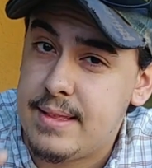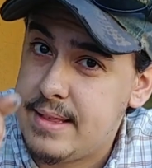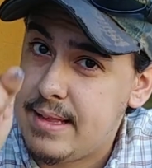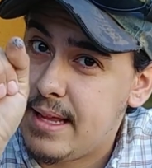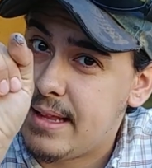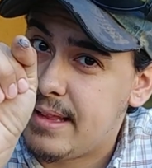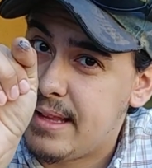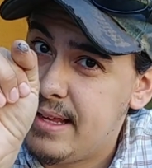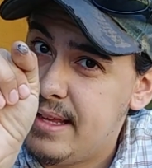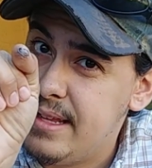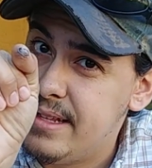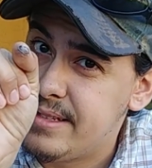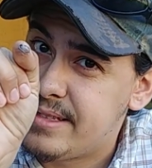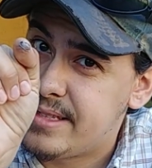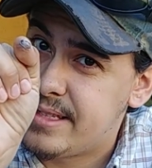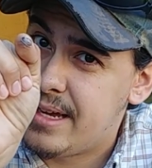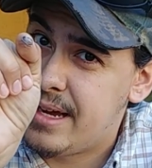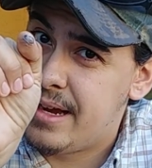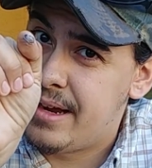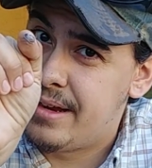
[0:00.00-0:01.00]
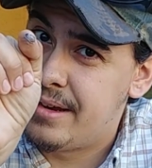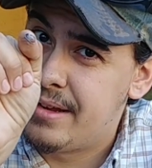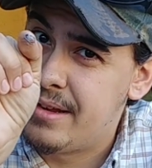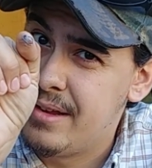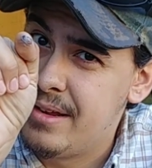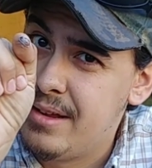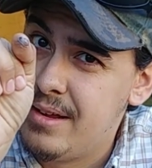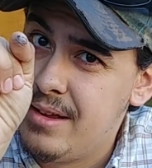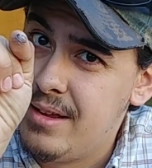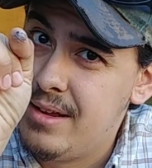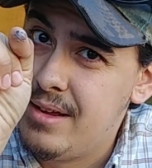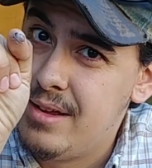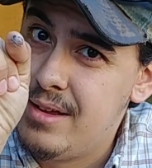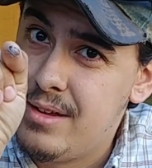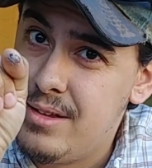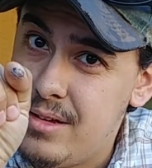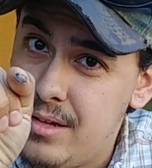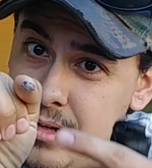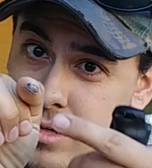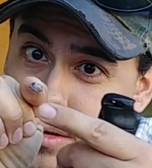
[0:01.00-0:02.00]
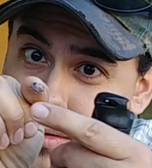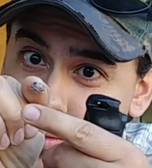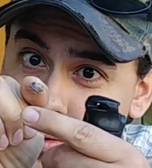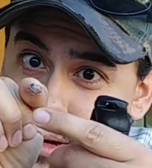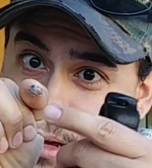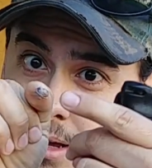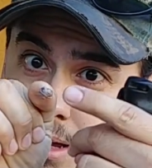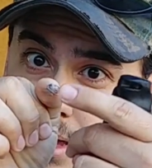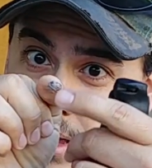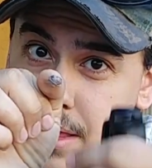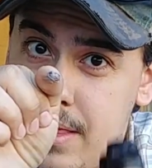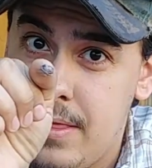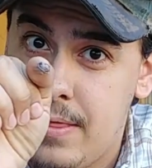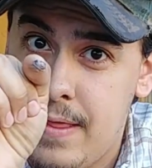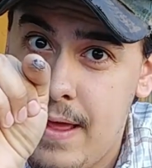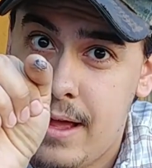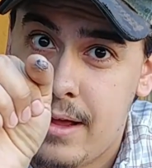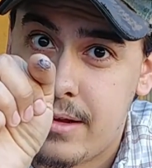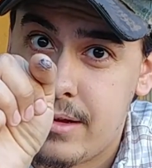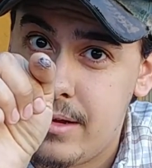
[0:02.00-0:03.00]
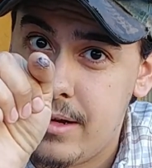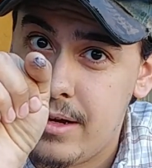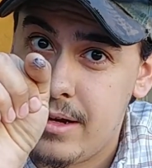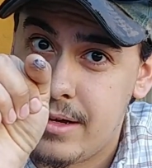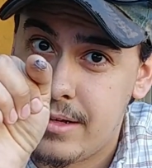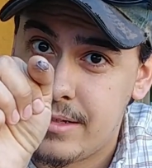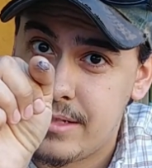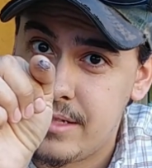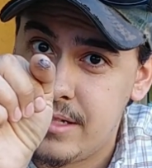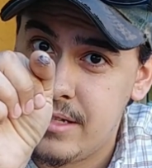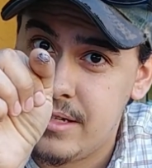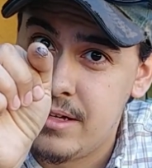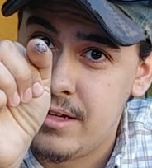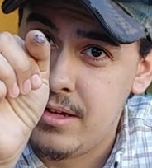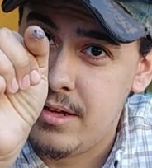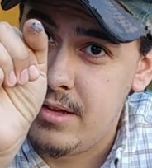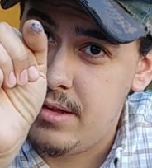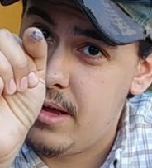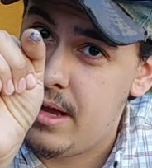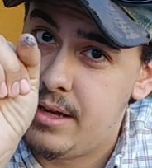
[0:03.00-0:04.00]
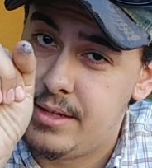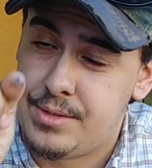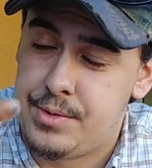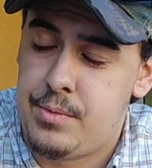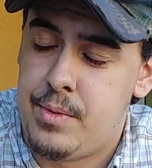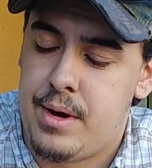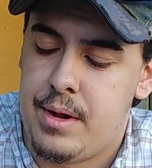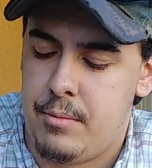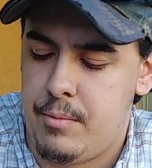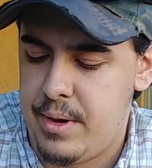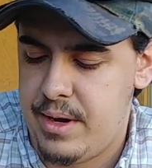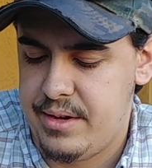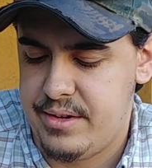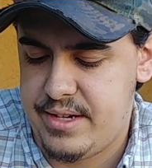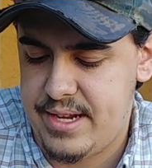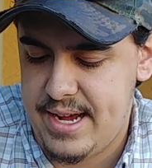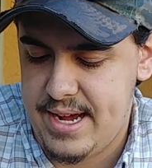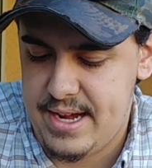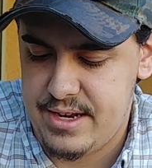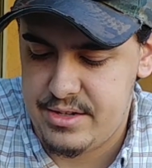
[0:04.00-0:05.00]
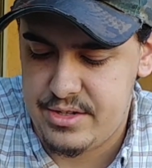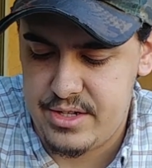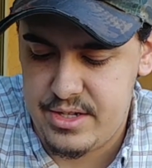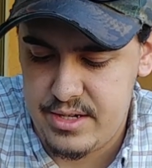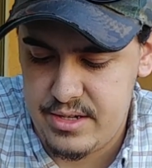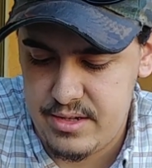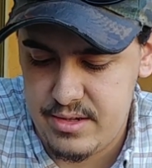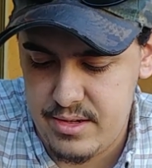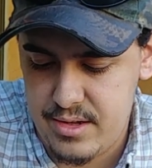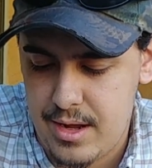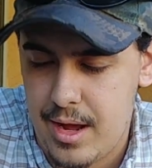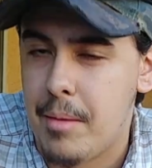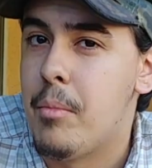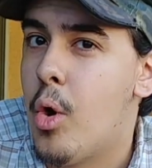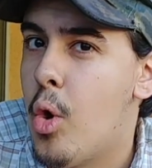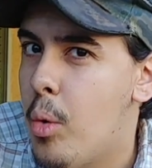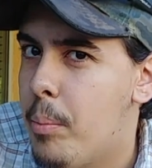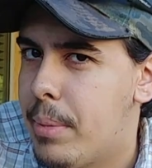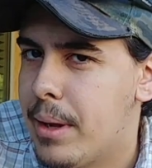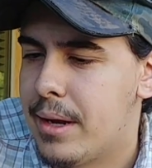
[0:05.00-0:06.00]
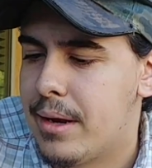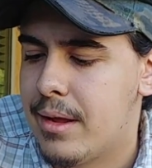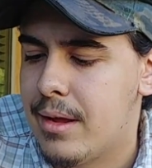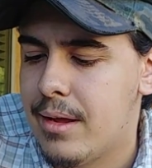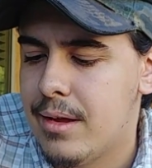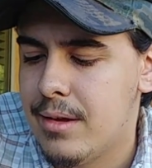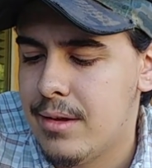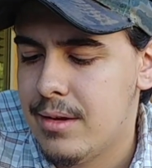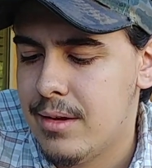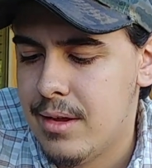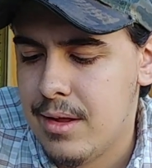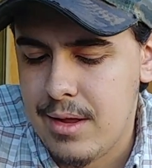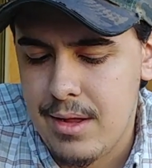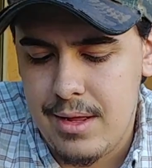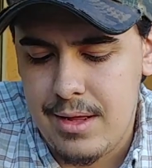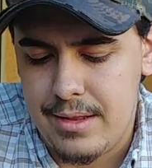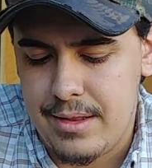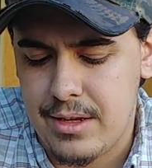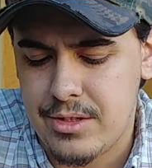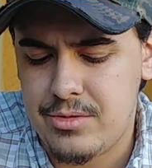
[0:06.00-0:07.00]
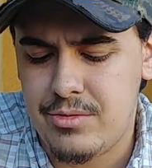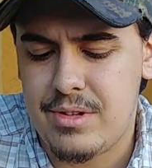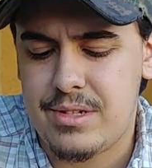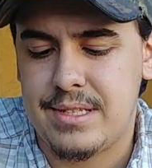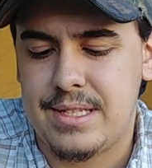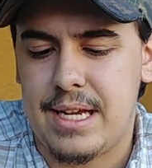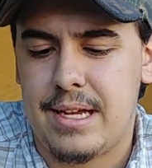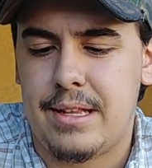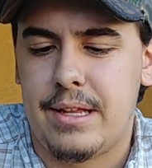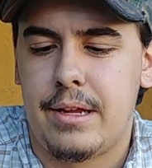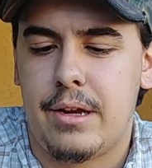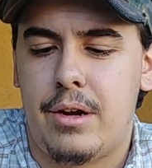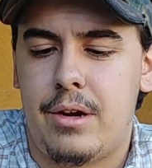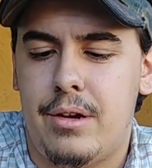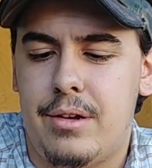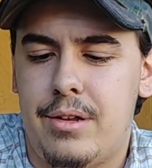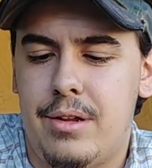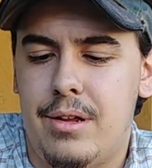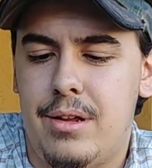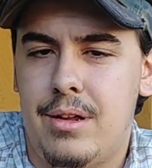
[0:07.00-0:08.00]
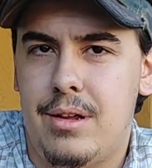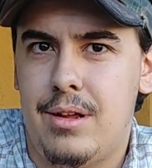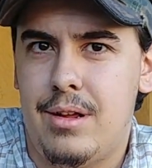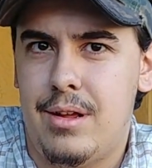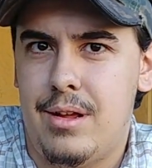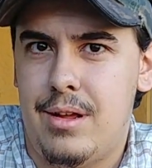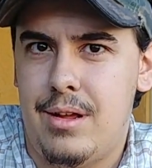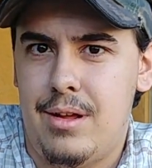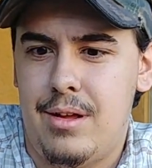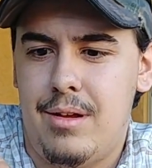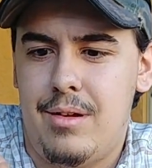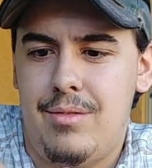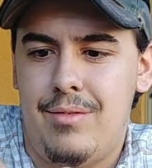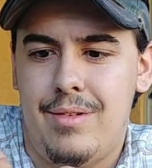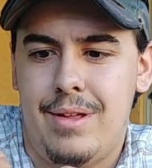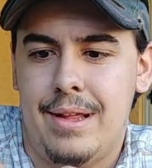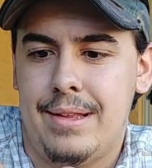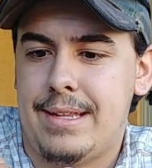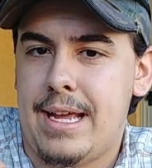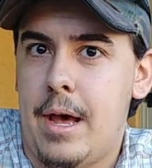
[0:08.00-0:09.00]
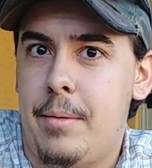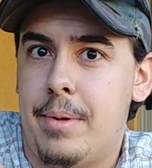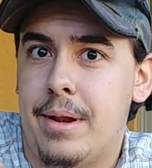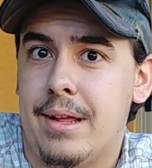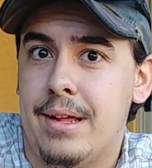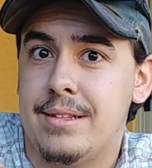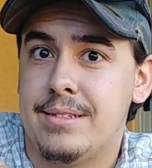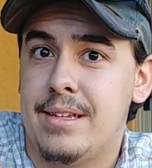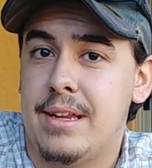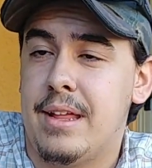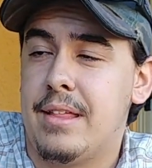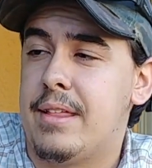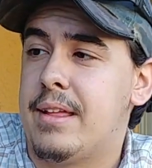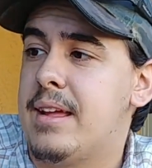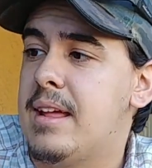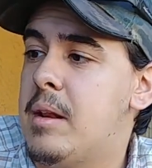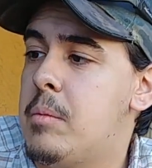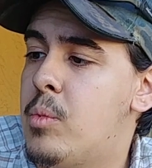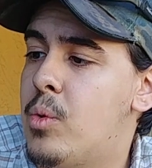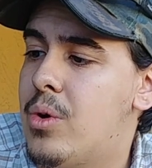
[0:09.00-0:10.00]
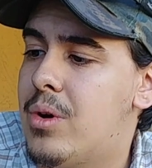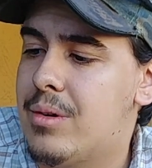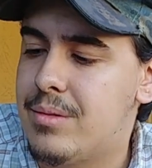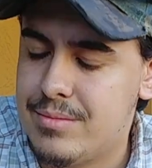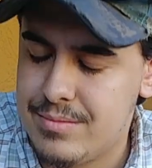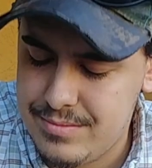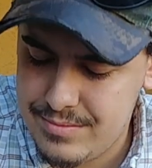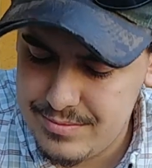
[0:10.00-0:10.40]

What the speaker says: that the inside of that cut has already reattached. I'm hoping. Doesn't exactly hurt when I tap it against anything anymore,